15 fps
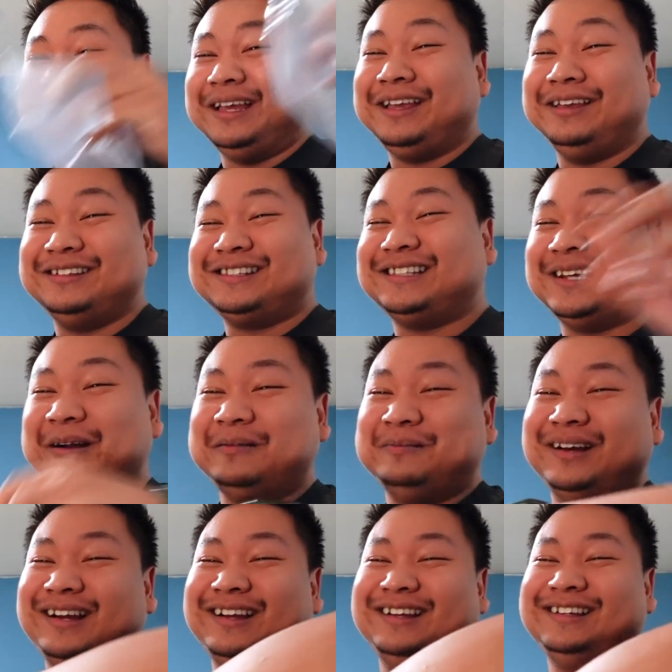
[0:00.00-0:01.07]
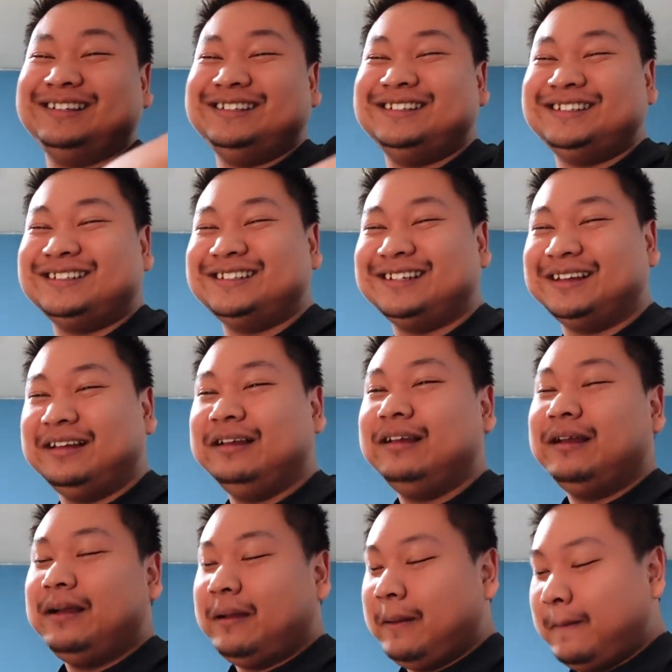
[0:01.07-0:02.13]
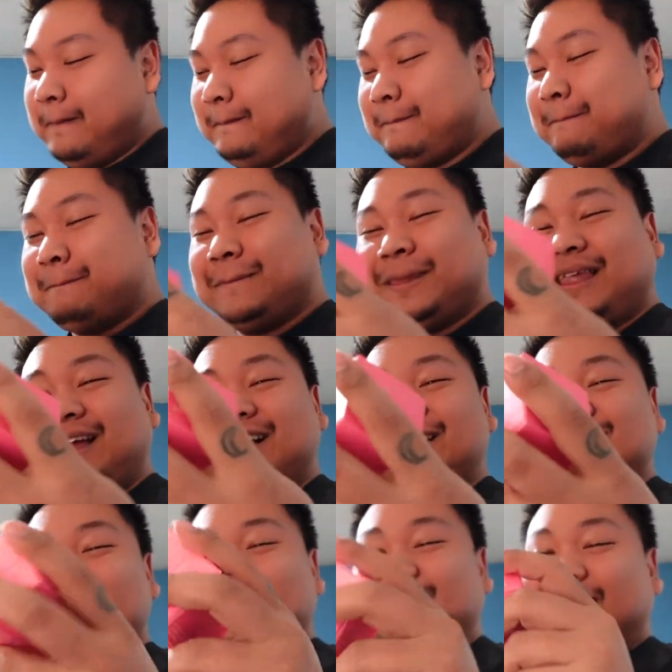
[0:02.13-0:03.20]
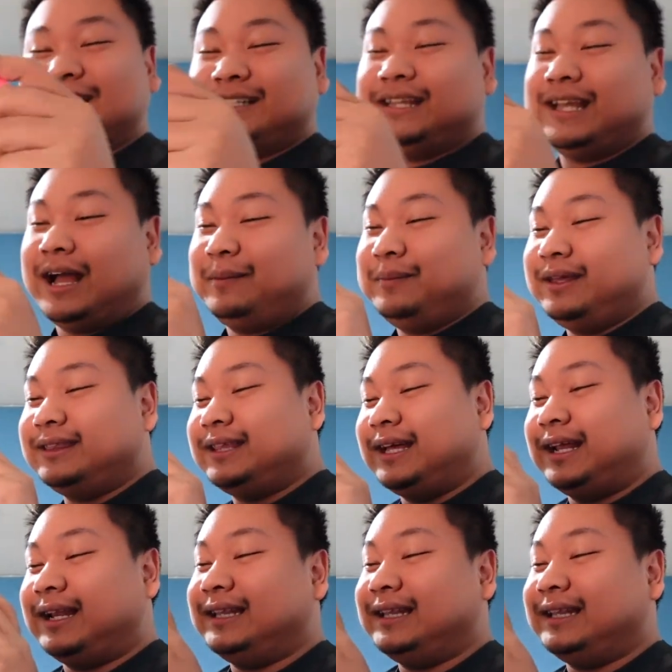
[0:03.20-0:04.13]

Thank you so much so Dusty got me the